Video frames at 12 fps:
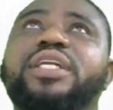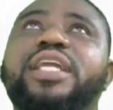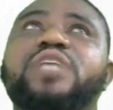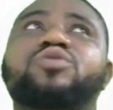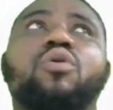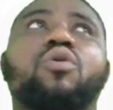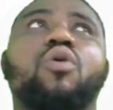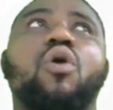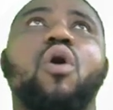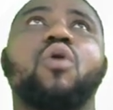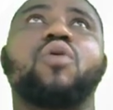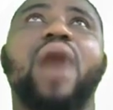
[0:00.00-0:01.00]
there's what we
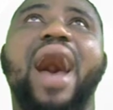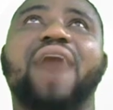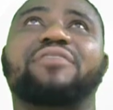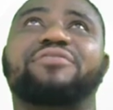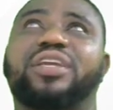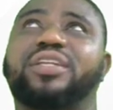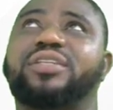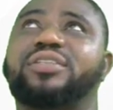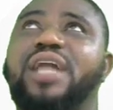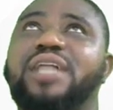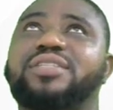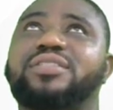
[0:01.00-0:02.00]
call halving,
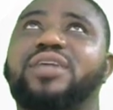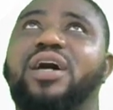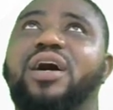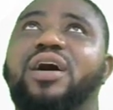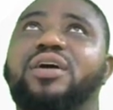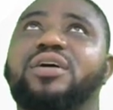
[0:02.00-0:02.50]
that is a